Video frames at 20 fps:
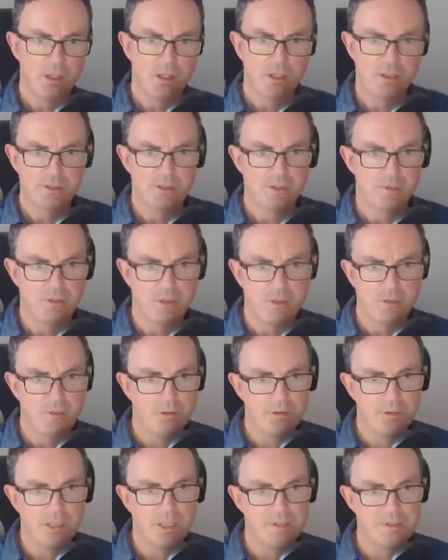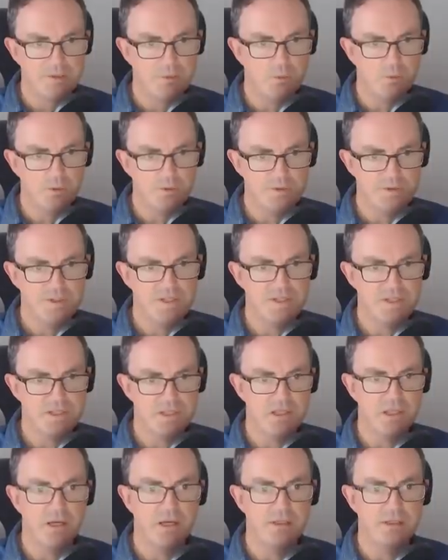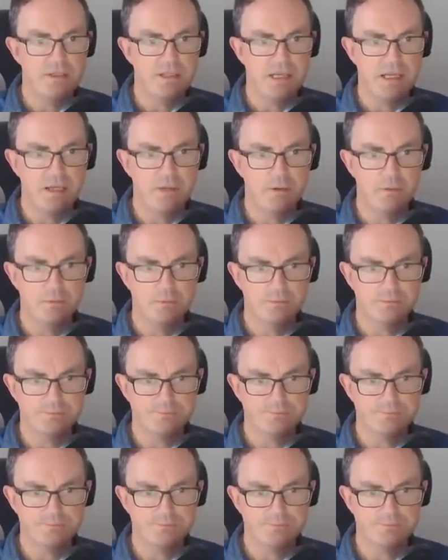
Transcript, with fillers: I don't know. Okay, so what's this line now?